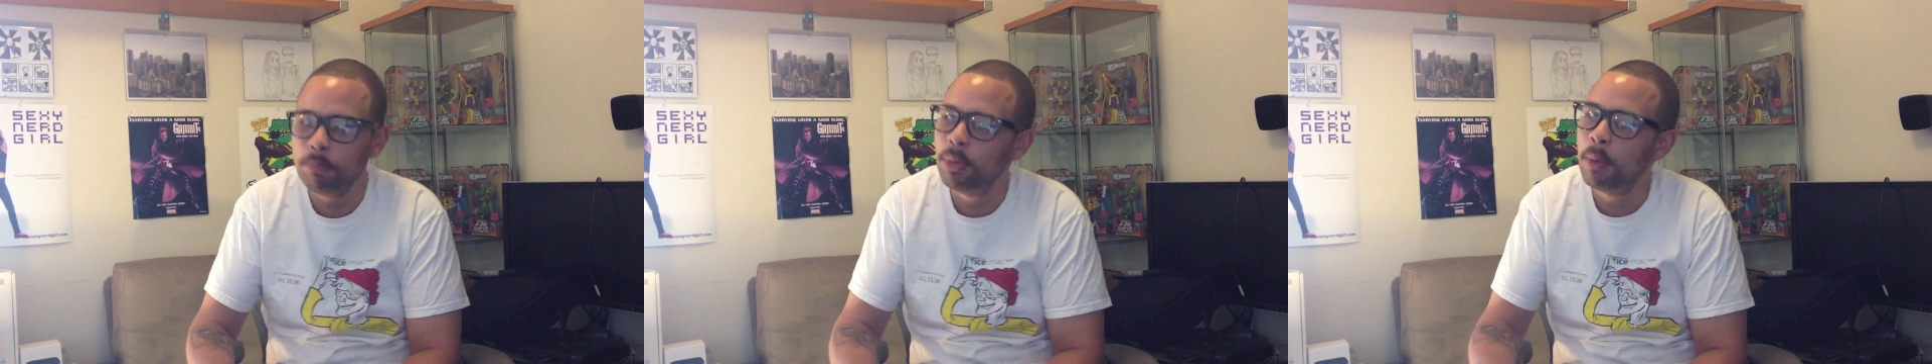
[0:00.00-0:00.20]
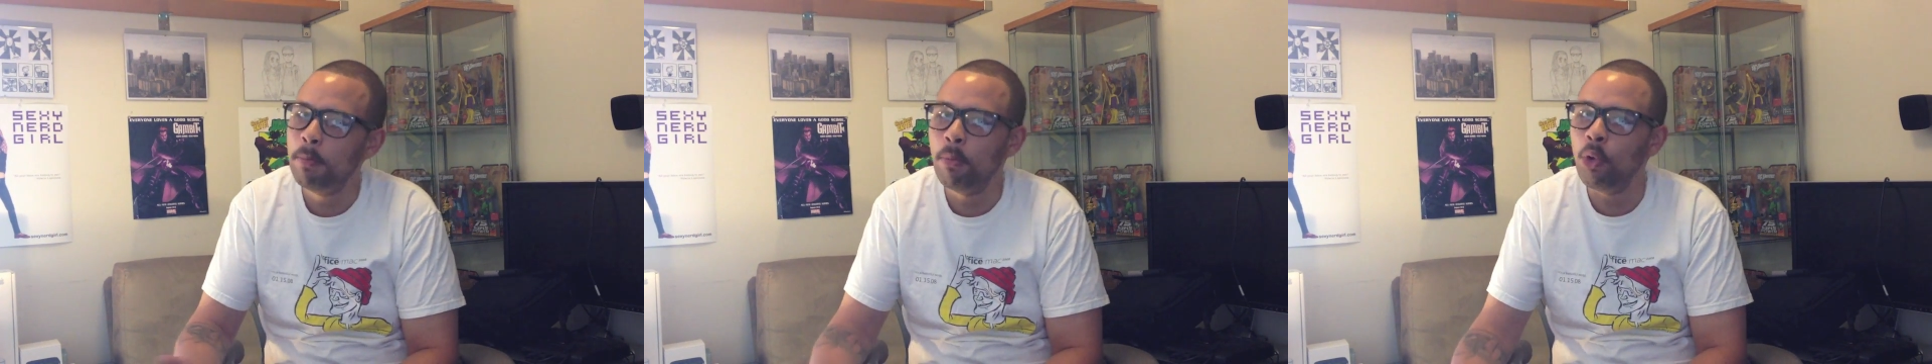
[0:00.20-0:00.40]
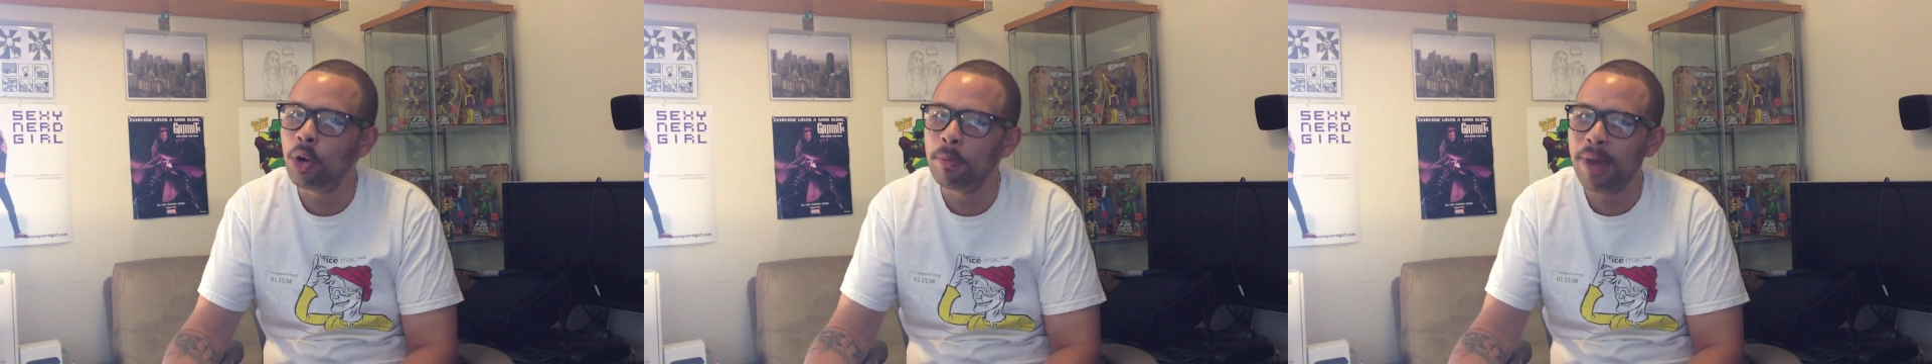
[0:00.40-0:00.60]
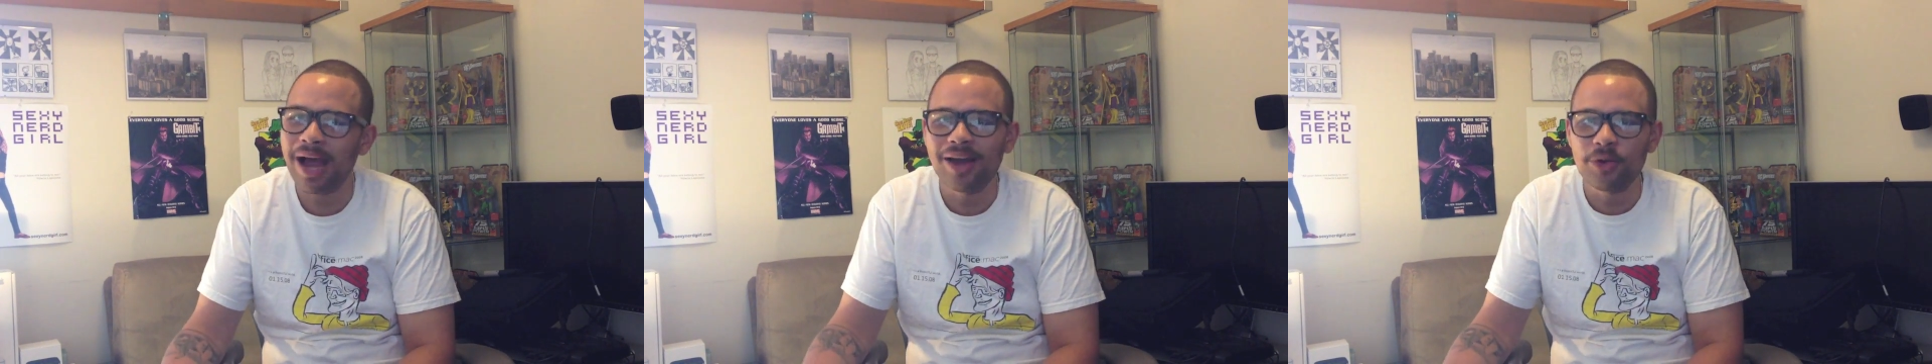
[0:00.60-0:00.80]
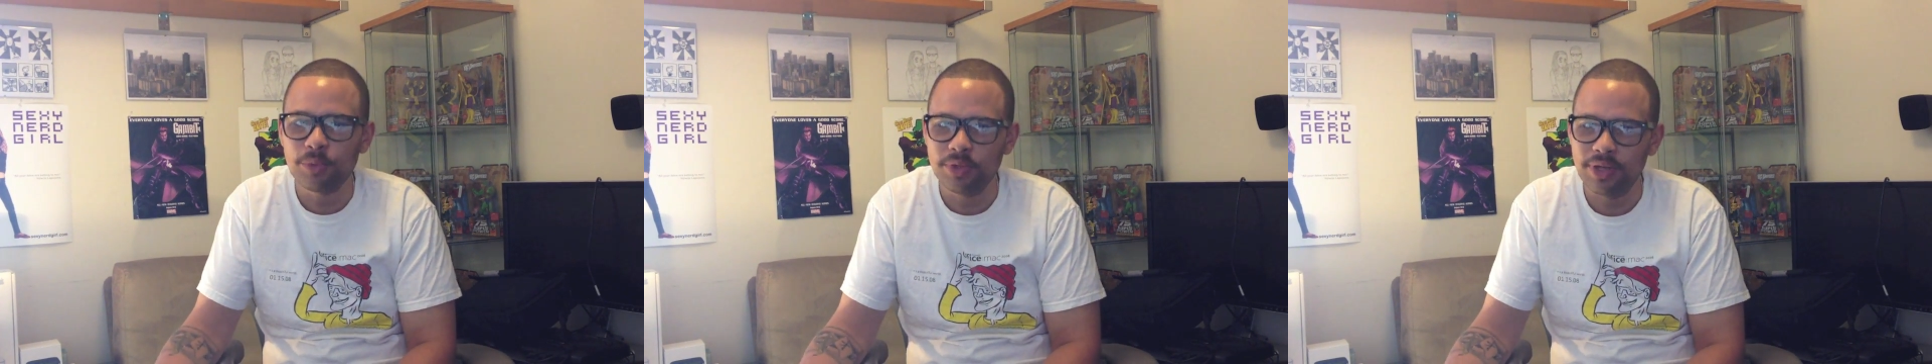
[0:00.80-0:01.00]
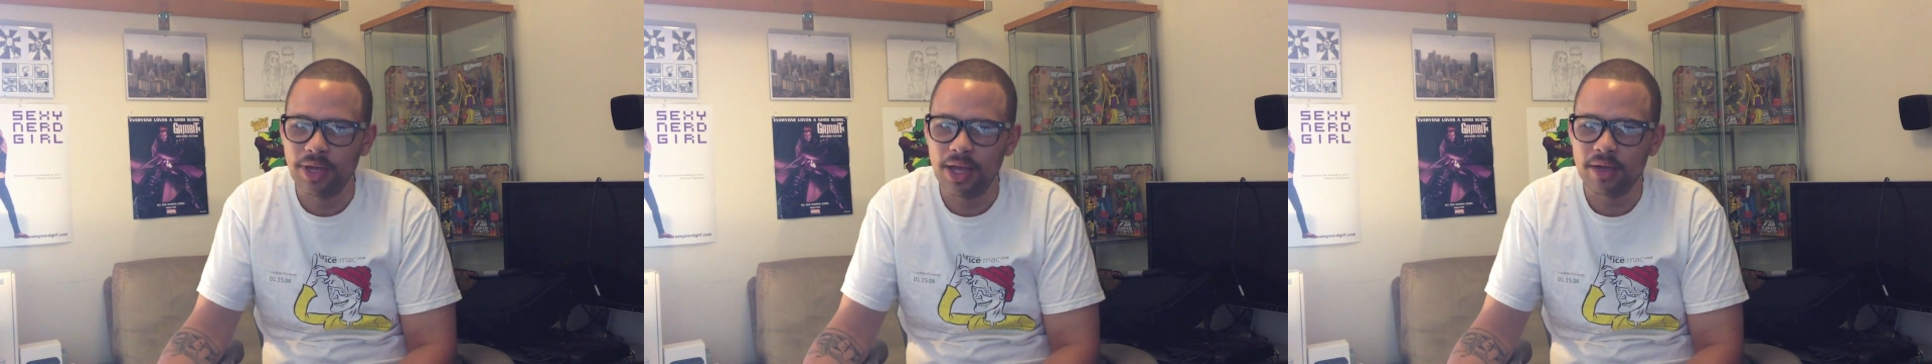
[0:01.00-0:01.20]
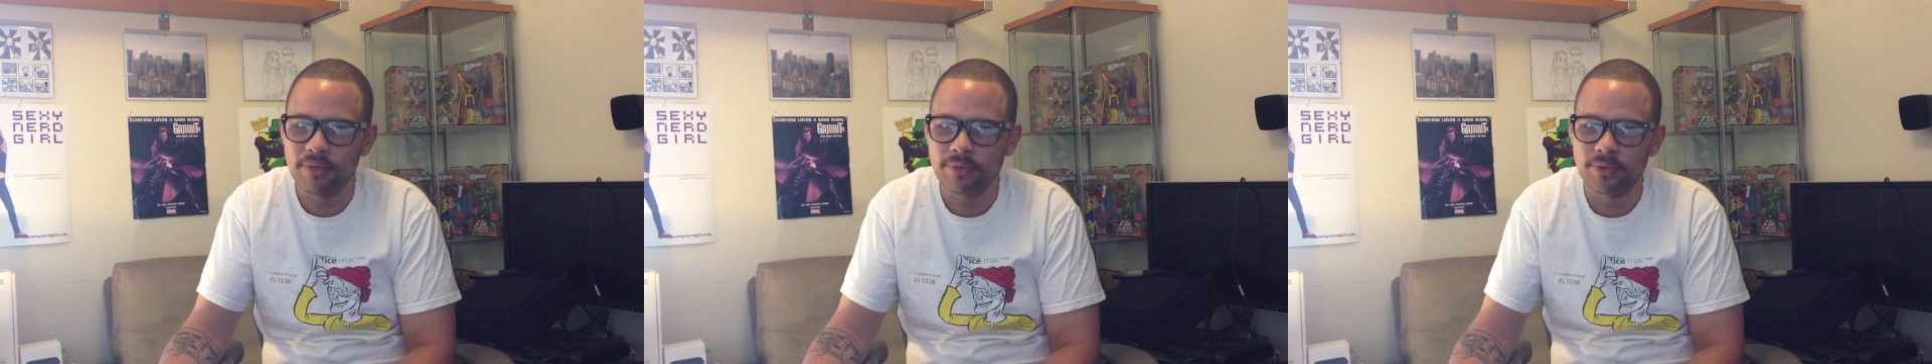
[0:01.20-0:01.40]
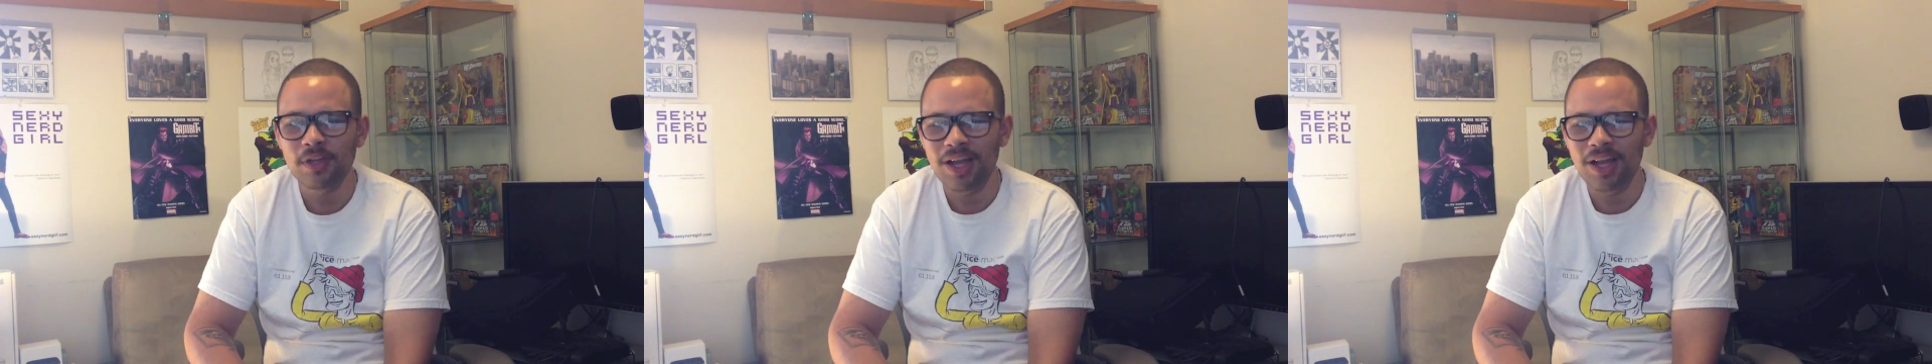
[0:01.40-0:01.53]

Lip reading: but more battery life,